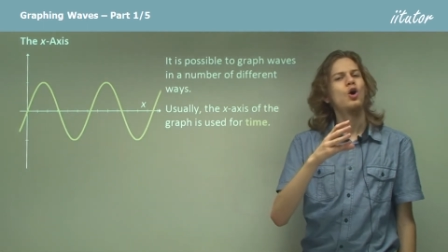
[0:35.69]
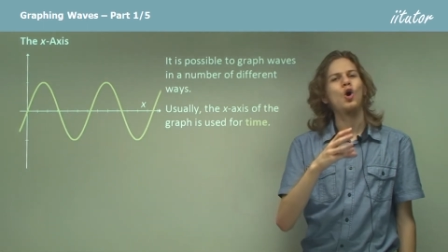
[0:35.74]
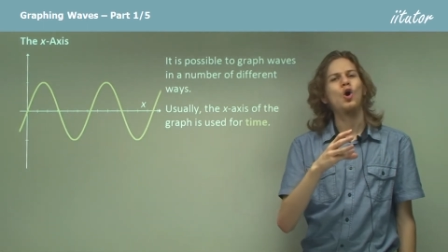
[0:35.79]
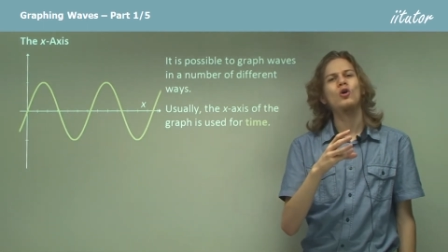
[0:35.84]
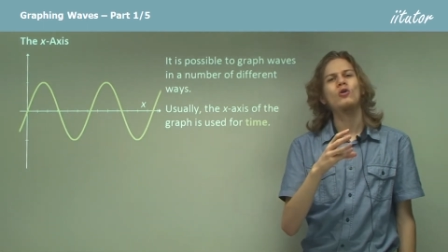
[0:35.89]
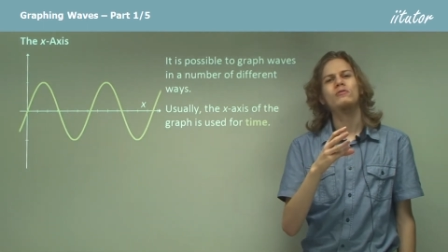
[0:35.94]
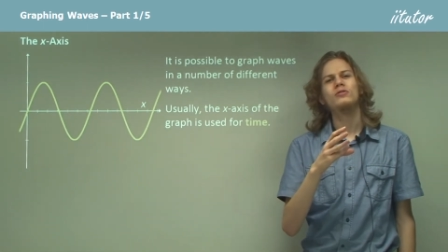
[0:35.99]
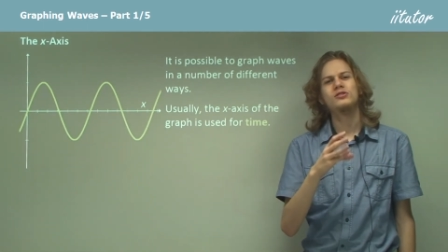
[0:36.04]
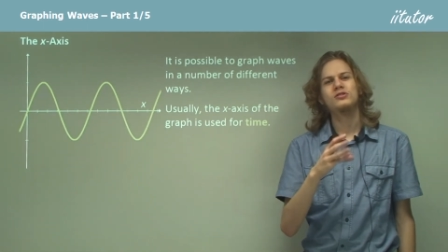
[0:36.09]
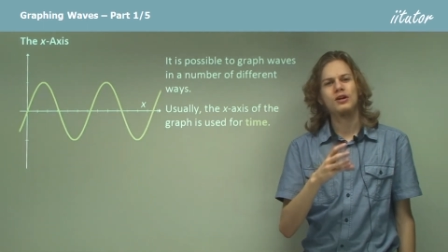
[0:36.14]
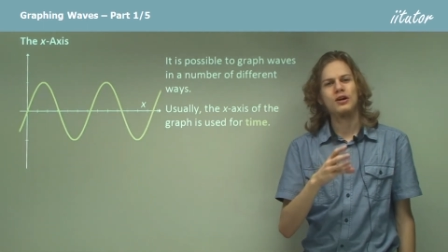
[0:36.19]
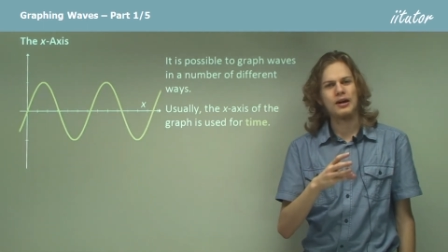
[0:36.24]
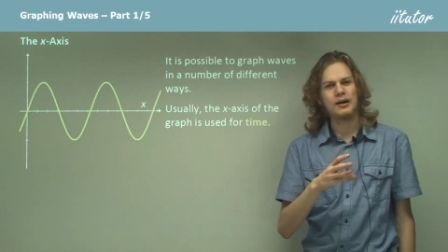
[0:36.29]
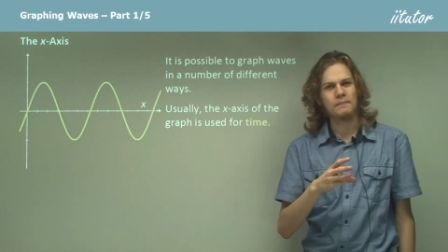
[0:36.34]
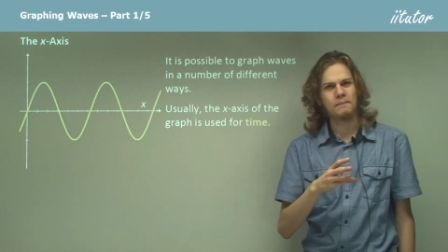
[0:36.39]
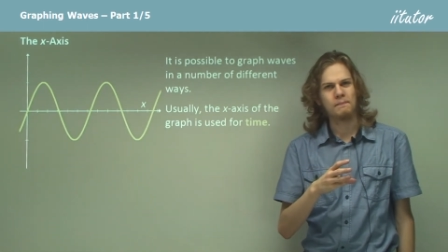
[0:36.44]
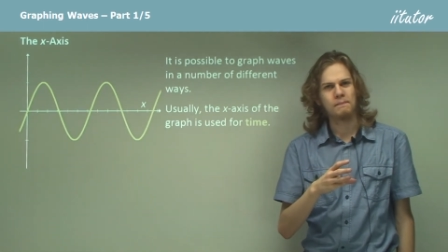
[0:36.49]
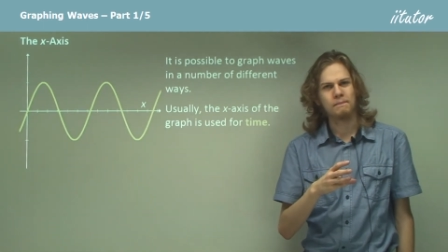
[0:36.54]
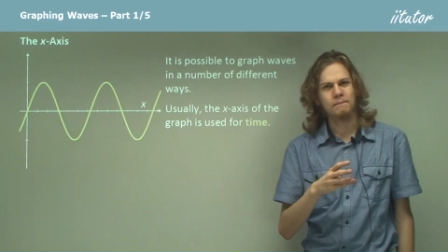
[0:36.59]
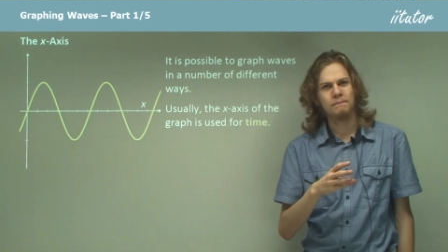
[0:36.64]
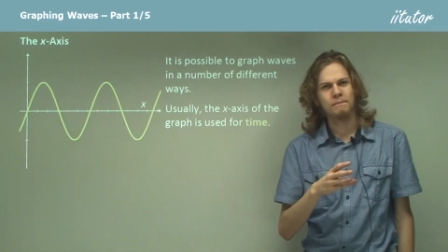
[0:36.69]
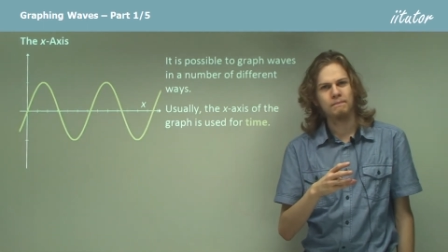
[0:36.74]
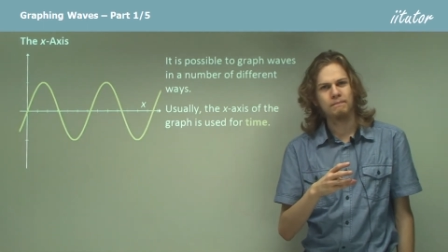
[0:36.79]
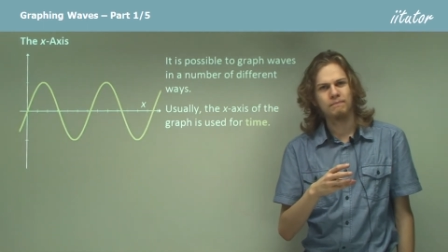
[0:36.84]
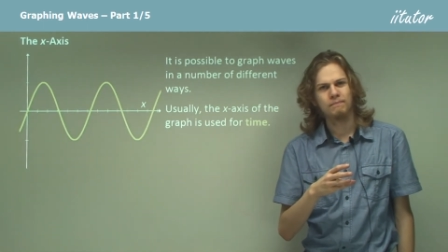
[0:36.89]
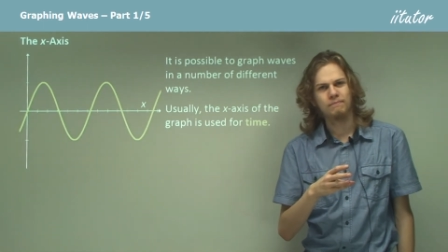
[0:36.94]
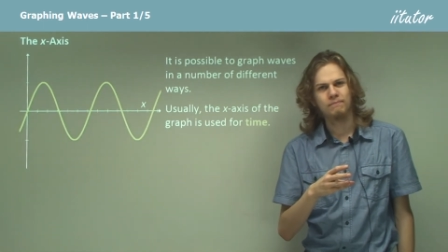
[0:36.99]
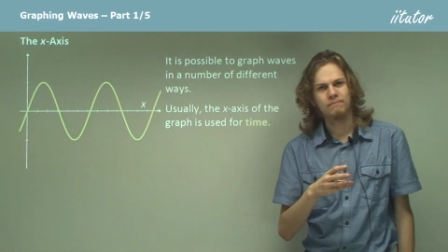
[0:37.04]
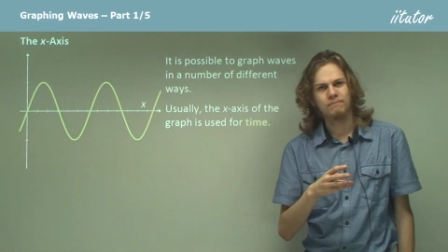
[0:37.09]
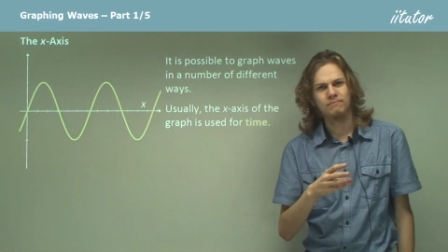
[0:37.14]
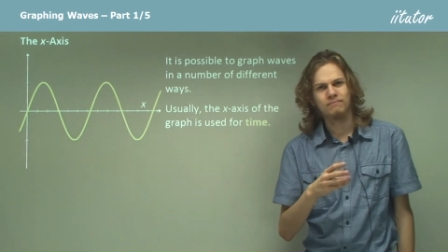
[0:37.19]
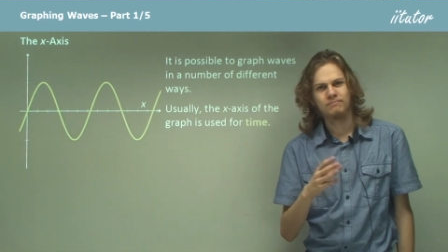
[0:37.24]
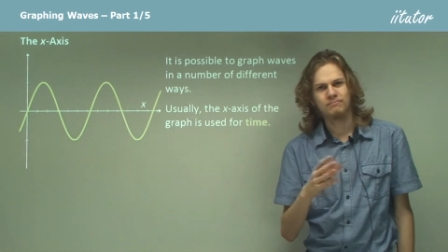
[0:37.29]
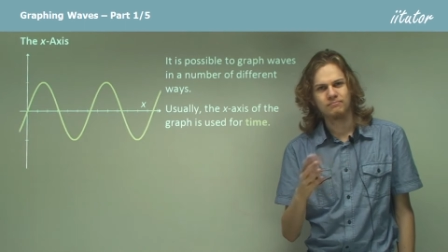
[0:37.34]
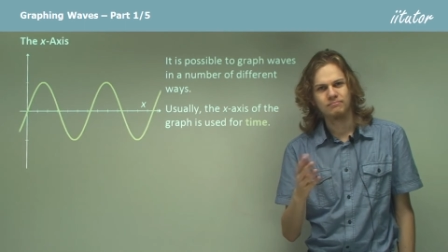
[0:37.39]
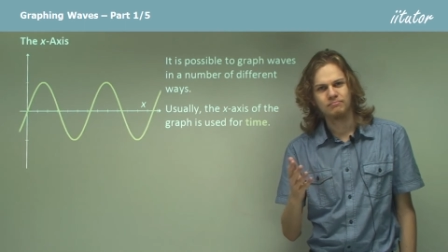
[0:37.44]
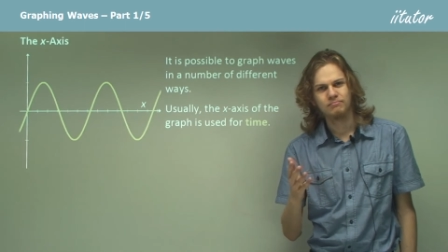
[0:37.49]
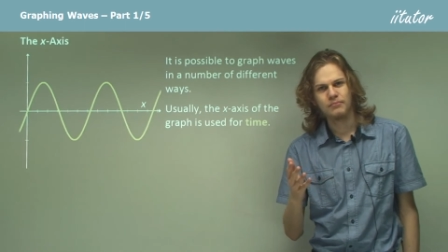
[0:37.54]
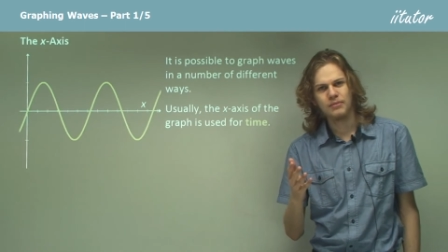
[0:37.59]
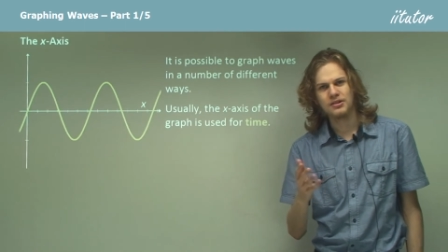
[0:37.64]
over time.
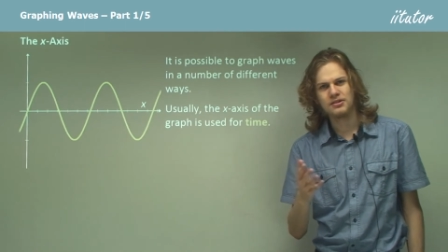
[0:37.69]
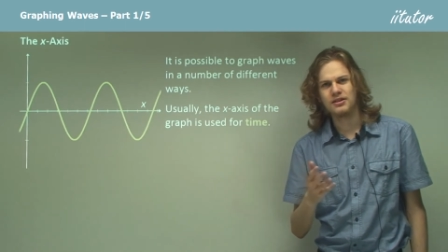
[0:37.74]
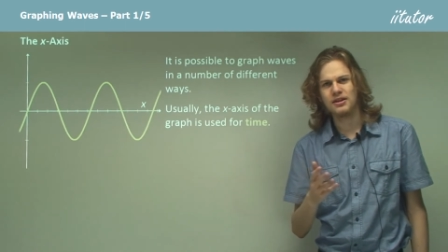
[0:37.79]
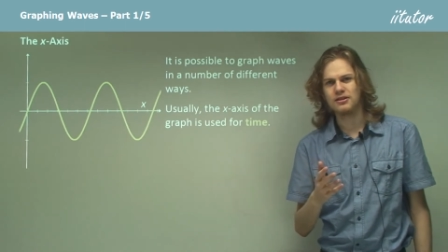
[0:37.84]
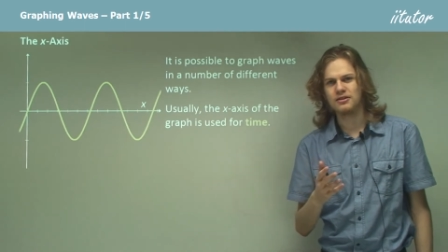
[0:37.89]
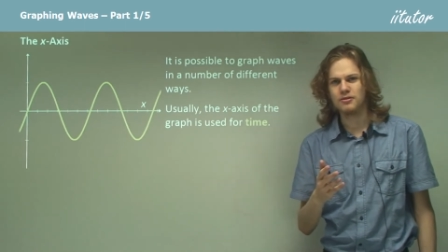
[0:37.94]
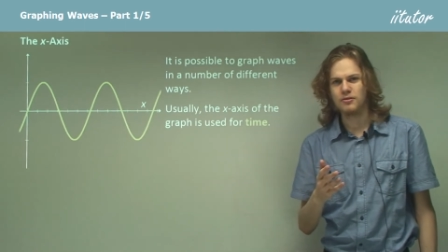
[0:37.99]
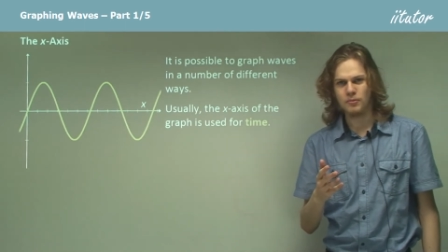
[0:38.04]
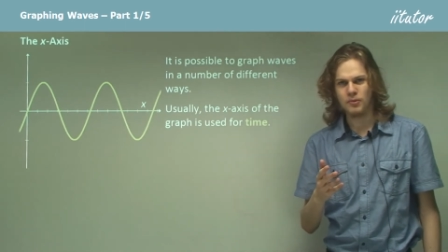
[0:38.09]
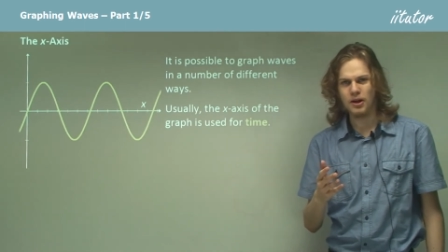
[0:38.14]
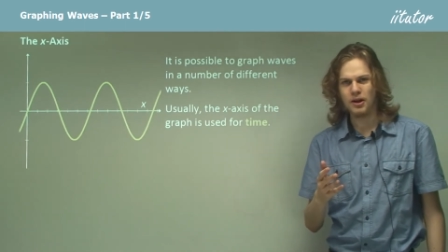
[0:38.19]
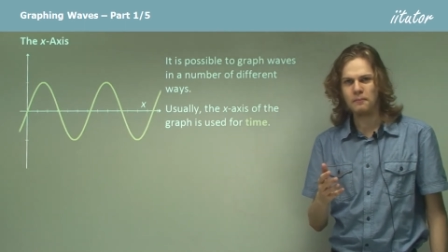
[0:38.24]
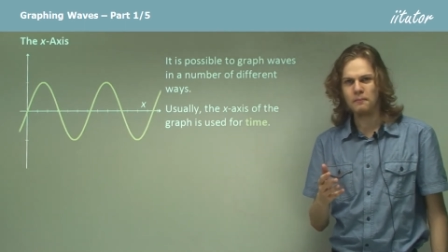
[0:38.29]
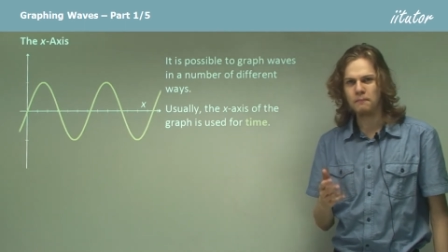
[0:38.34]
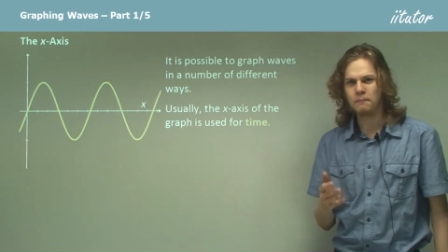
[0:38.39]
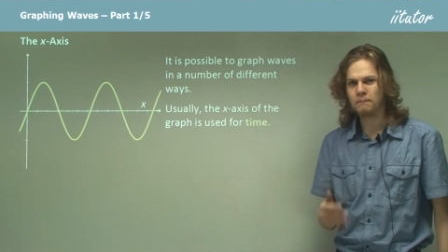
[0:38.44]
Makes sense, right?